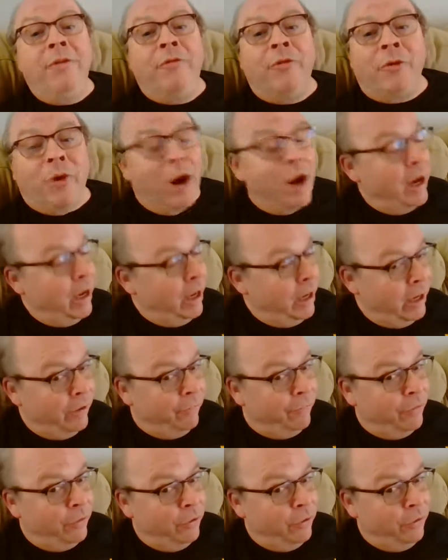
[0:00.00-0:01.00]
variety
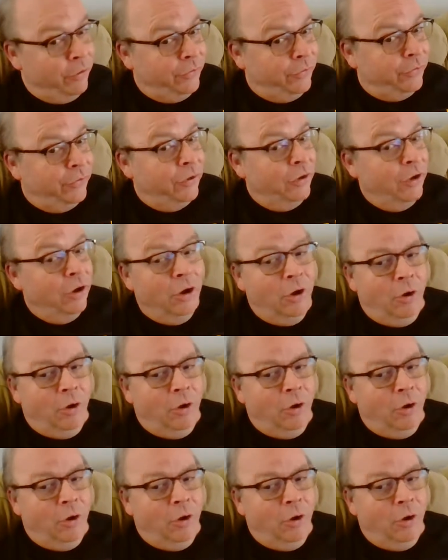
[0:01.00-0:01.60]
of foods.